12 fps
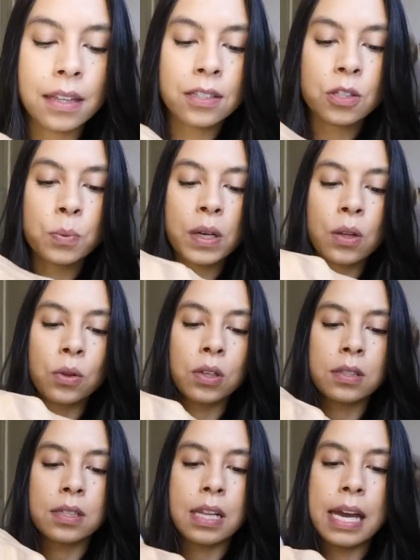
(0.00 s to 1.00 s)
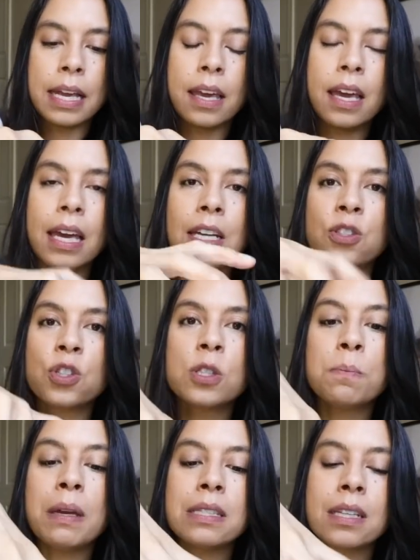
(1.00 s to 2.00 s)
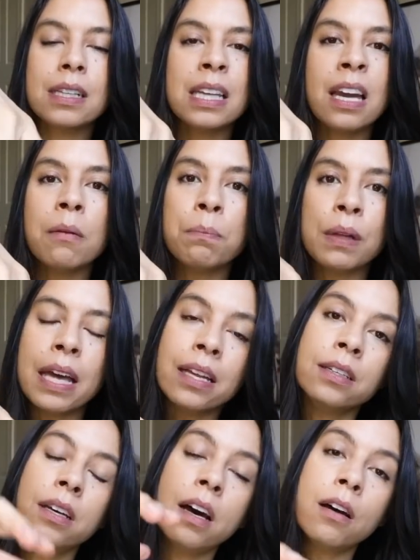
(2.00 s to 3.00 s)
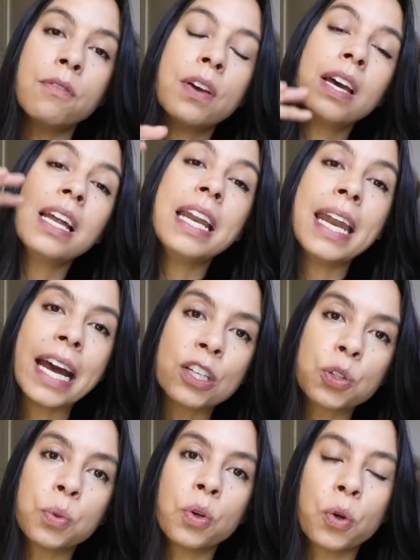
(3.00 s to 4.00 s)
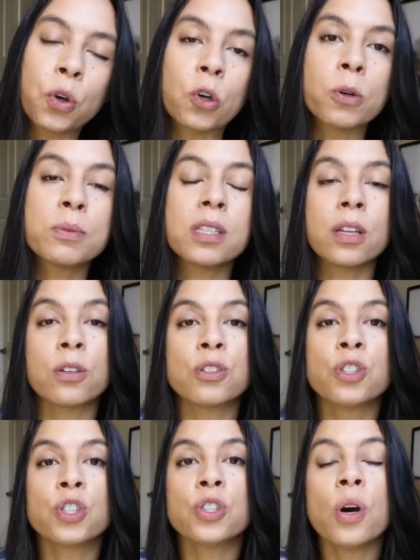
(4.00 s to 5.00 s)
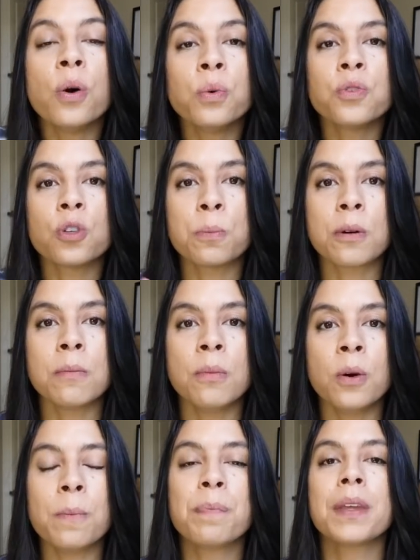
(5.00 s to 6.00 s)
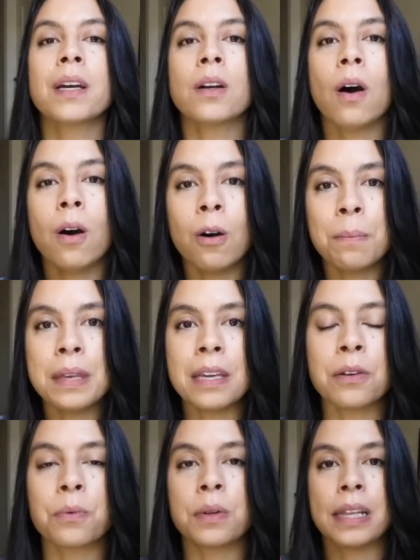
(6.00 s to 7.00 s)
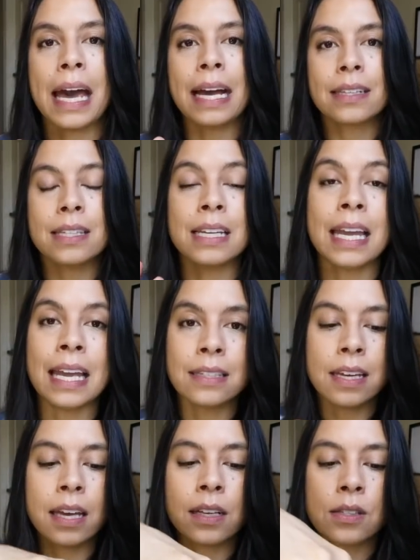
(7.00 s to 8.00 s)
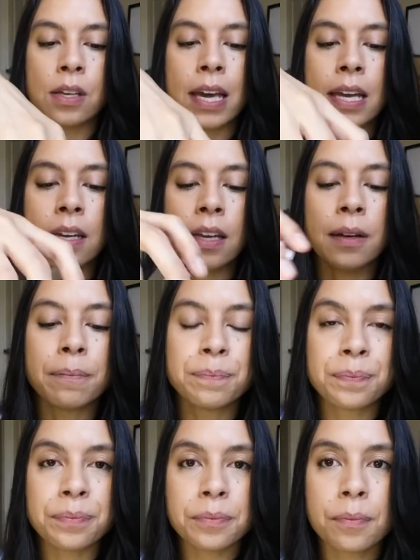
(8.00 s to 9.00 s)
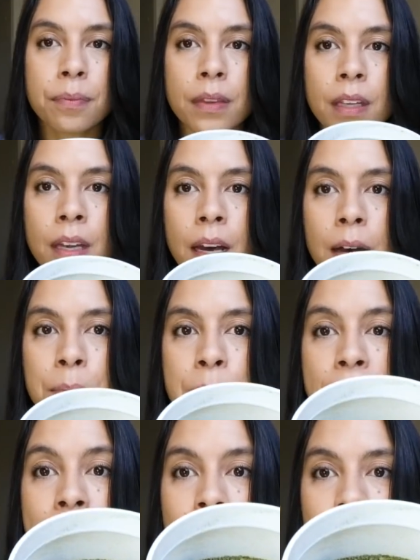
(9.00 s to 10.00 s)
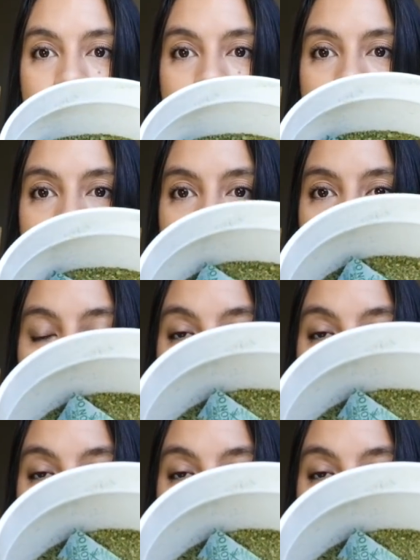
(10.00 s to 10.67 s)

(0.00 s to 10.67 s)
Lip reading: this is what it looks like. It's just basically a blend of natural herbs that are shown to promote calming, relaxing, anti-anxiety behavior. And